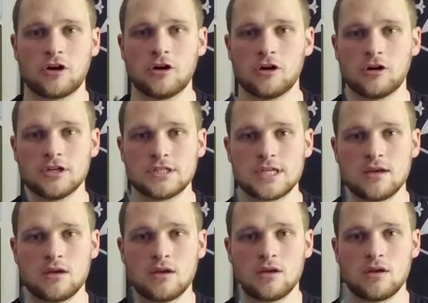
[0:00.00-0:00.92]
cards
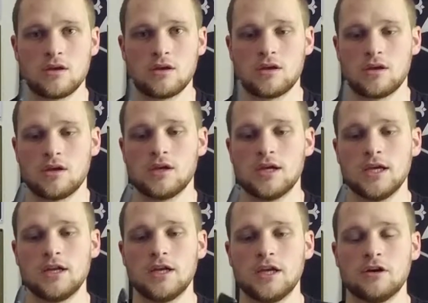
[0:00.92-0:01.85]

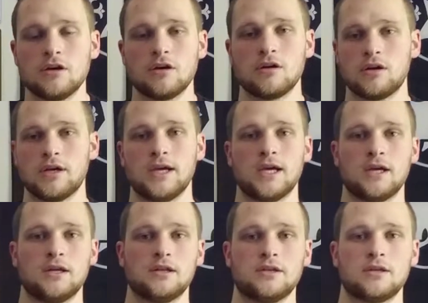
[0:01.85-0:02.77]
in here.
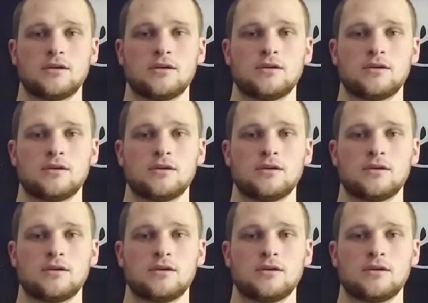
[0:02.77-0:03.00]
And